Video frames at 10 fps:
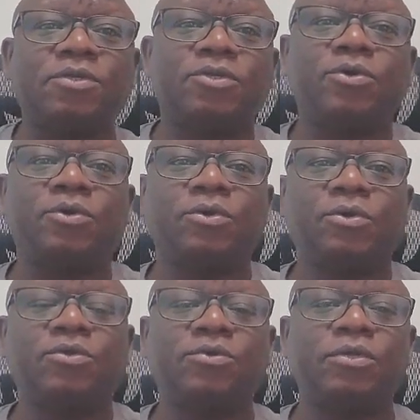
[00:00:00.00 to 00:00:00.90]

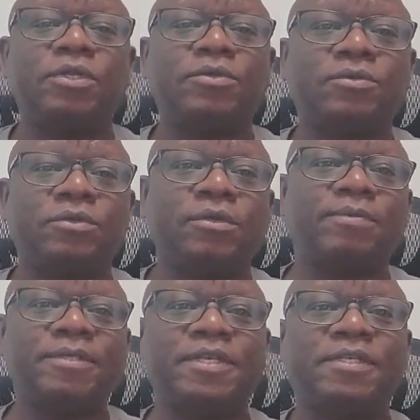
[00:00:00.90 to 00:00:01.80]
to the
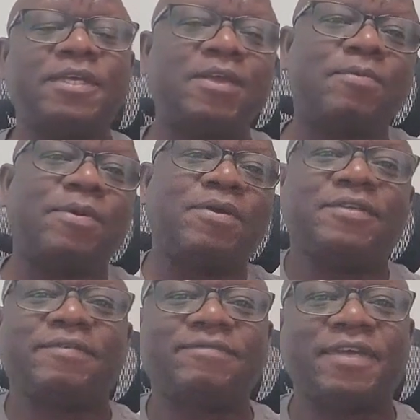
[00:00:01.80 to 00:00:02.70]
business, then you pay
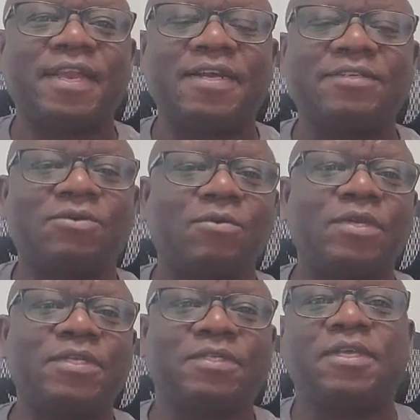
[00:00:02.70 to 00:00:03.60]
yourself salaries or
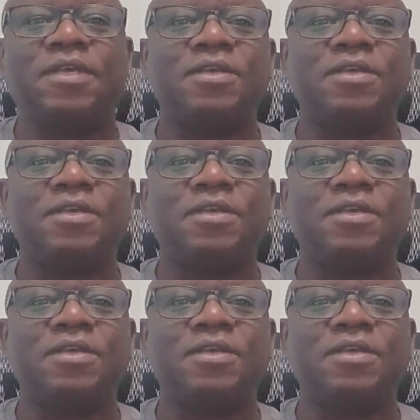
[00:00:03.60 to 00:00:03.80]
wages.